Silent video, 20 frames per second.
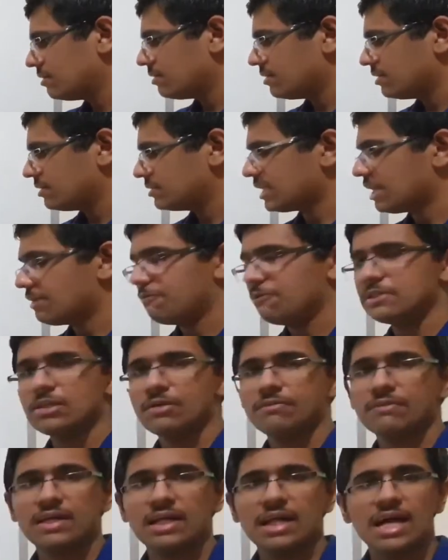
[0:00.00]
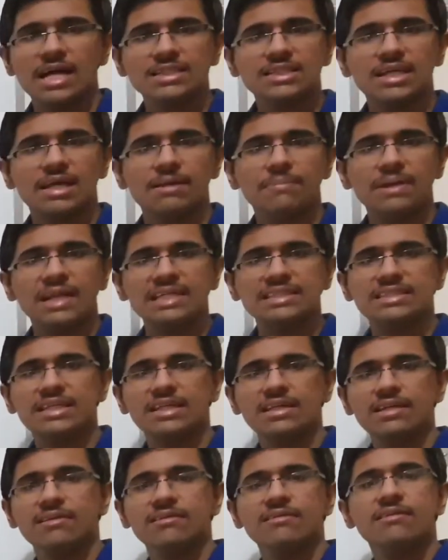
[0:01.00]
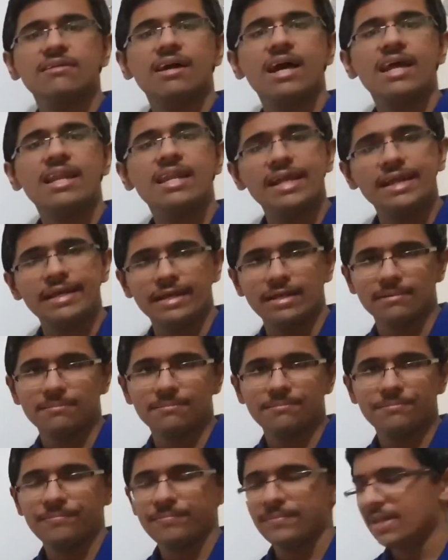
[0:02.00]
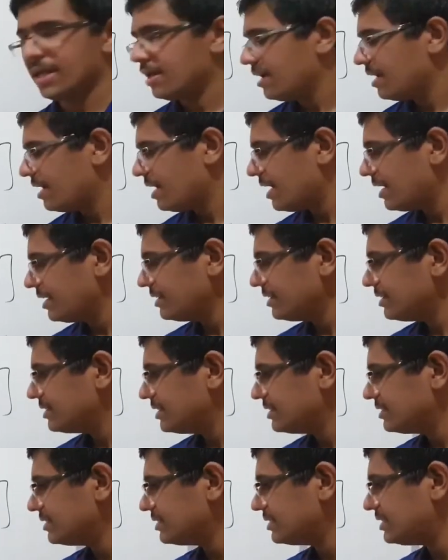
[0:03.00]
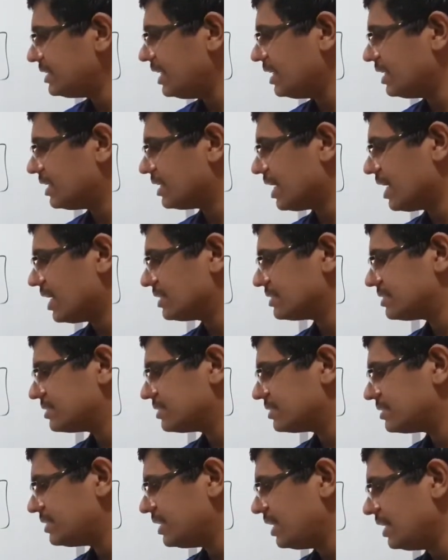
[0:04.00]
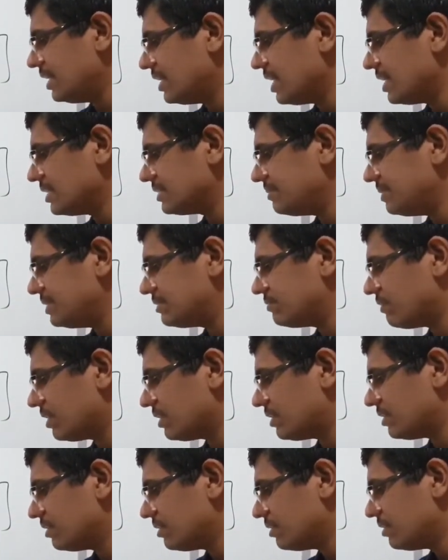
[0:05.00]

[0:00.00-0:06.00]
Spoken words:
Surface of the glass I am placing a lid. And this is steel glass. Steel glass means what?